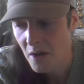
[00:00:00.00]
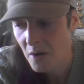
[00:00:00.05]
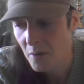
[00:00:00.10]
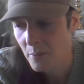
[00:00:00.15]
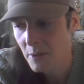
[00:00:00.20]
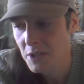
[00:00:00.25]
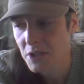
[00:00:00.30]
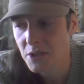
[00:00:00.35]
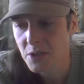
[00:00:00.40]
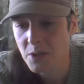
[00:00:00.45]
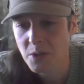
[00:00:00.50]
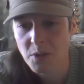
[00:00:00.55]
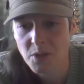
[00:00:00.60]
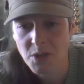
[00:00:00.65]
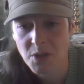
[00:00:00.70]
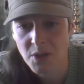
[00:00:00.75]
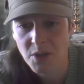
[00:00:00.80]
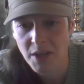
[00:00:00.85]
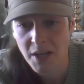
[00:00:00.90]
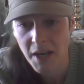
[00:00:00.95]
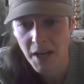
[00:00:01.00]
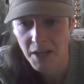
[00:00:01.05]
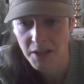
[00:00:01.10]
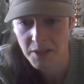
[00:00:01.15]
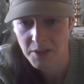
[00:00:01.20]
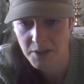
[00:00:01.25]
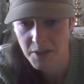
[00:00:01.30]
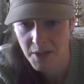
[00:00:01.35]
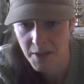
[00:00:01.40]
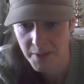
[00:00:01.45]
we just knew she couldn't
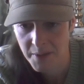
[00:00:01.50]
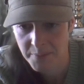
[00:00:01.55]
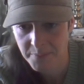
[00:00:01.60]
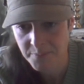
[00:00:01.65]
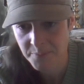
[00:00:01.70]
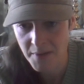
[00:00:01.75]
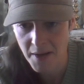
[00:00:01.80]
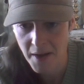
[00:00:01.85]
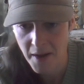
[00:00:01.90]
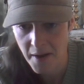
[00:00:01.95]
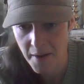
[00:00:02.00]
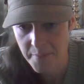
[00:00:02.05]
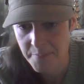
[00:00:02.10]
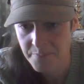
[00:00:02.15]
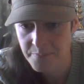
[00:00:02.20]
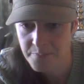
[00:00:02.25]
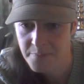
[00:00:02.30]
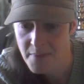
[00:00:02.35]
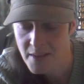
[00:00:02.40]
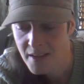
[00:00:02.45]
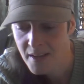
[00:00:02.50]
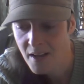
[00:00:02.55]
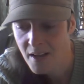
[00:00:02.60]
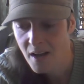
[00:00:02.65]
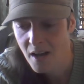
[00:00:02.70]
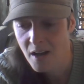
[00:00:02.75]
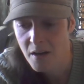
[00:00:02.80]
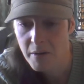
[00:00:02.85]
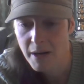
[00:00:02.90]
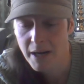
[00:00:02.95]
handle it? Okay.
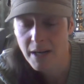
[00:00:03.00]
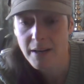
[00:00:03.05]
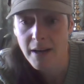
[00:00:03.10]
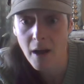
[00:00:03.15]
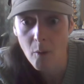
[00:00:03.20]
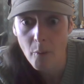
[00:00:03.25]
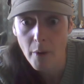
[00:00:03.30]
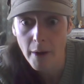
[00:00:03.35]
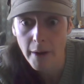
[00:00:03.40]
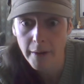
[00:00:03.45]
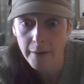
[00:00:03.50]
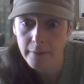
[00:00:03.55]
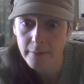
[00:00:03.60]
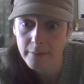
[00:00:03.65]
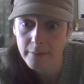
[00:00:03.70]
All right, now what?